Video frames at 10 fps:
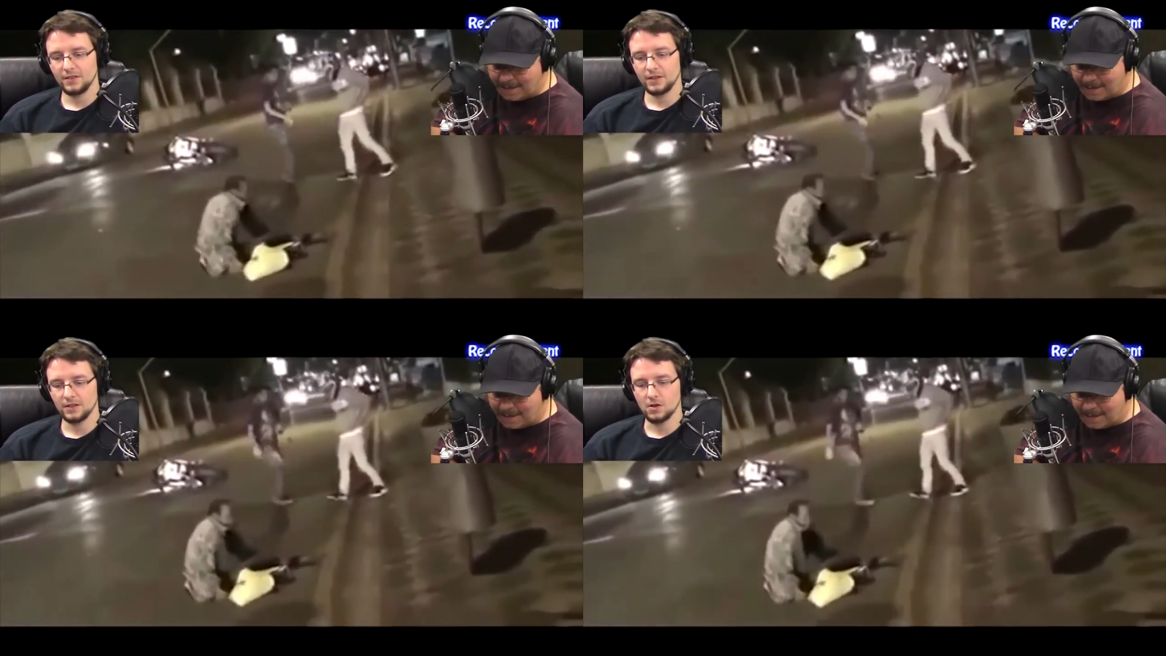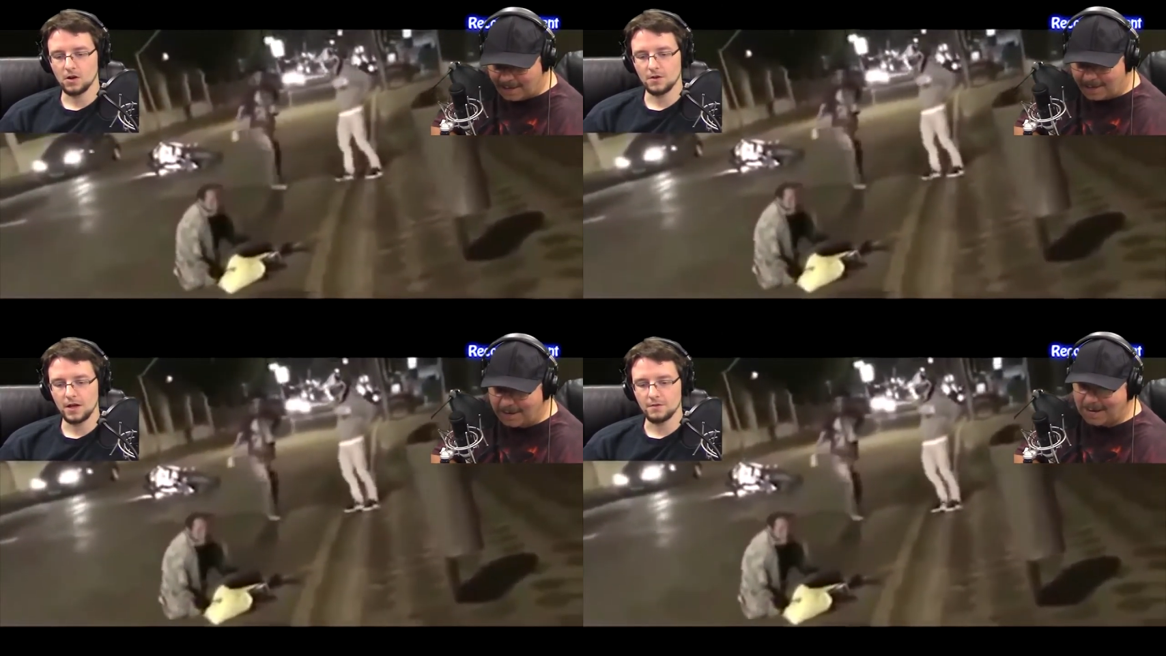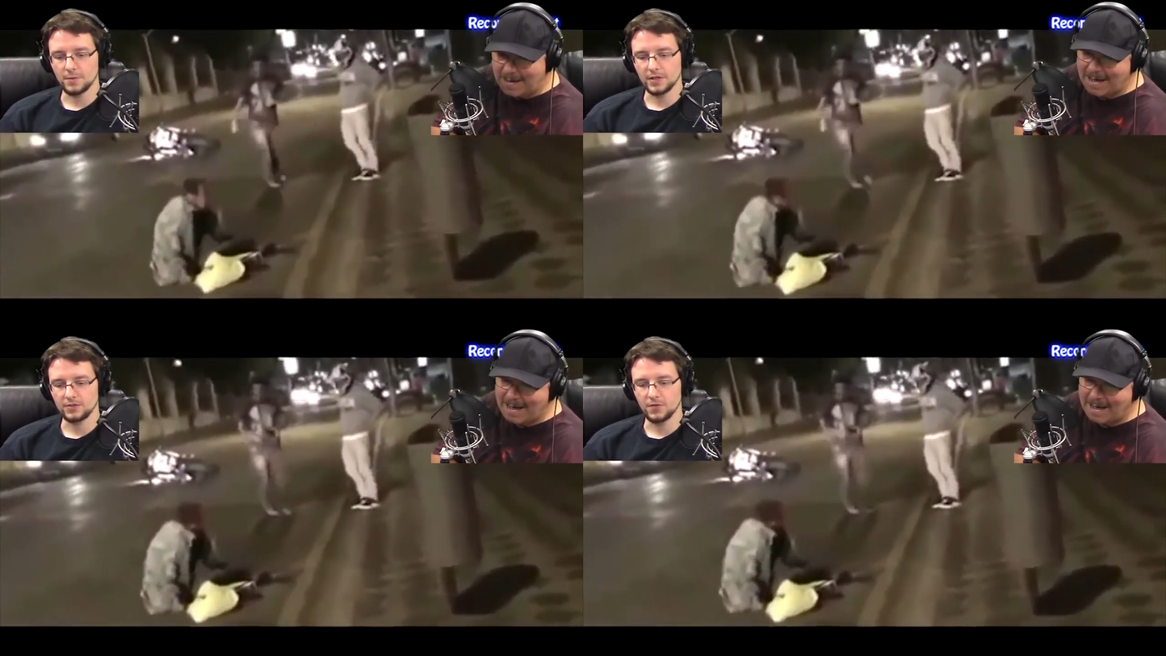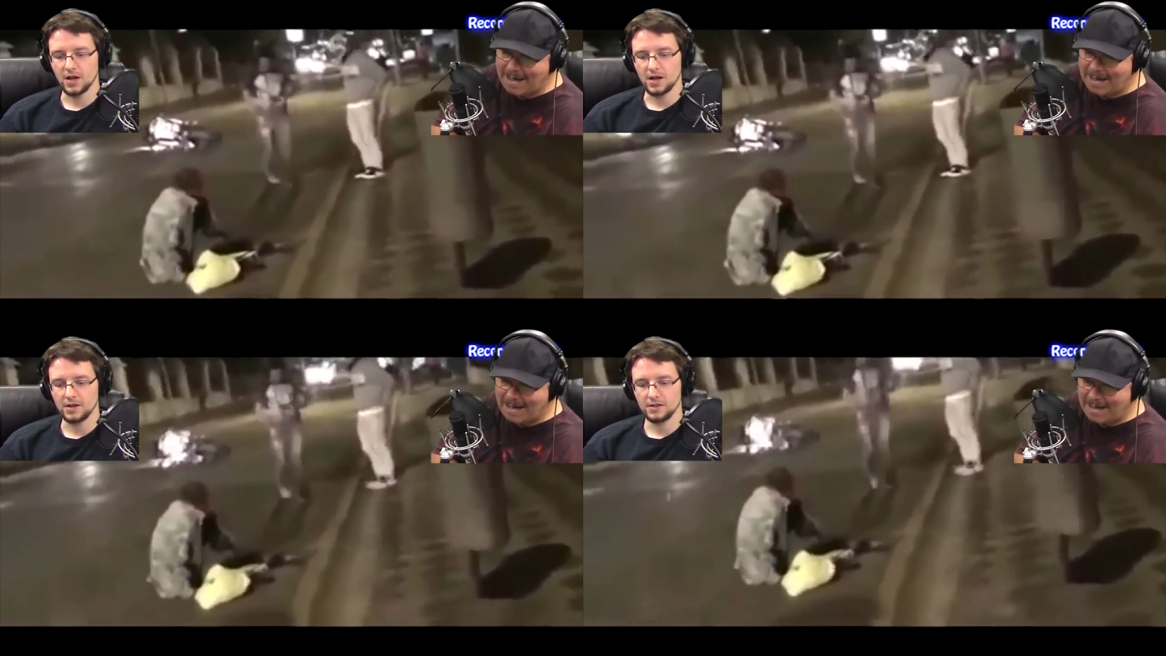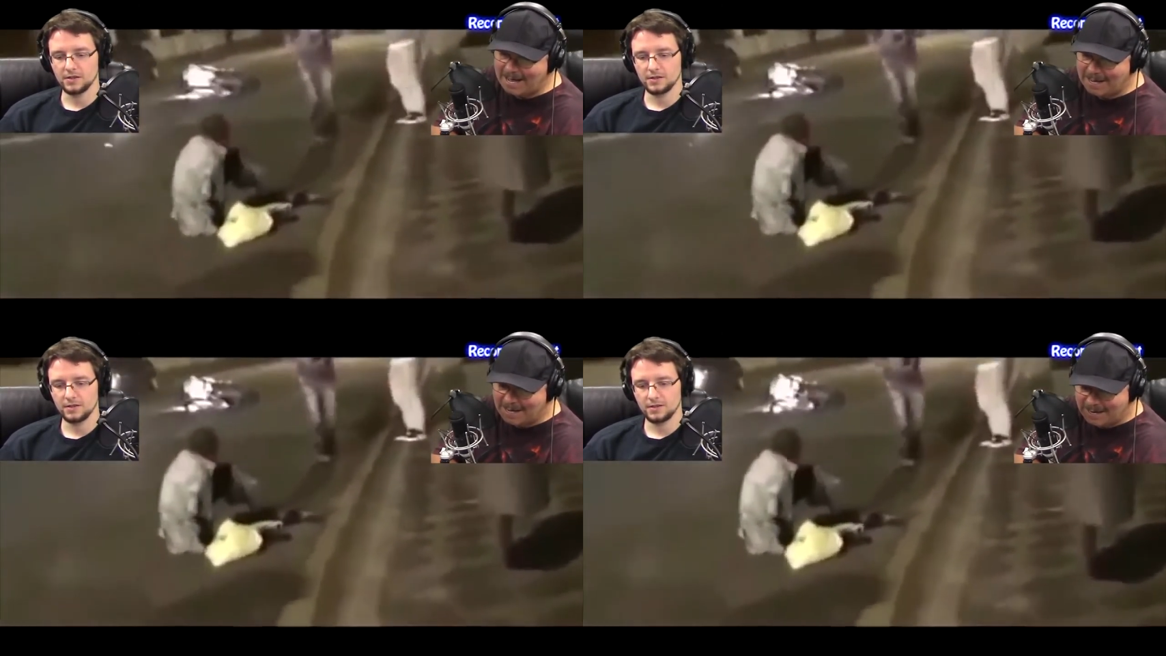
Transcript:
Speaker 1: And they're all, everybody's ah. fine.